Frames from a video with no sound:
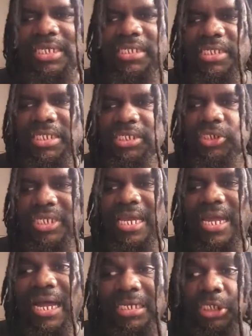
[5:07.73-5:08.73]
And just
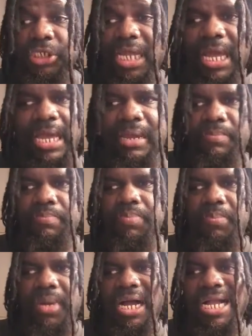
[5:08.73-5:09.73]
say, I just
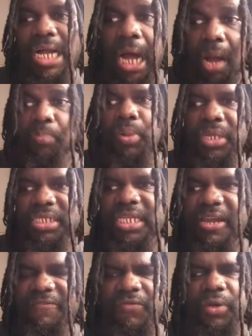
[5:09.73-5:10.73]
named a couple of
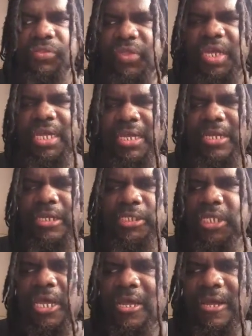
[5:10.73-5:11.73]
different
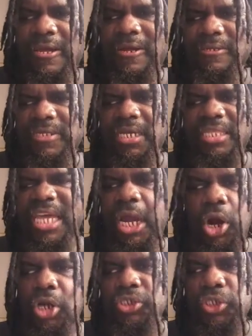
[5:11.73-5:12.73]
things, and
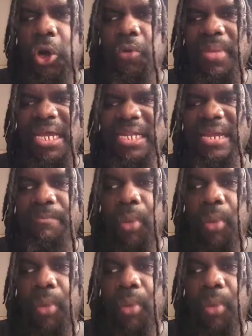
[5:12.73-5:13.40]
there are so many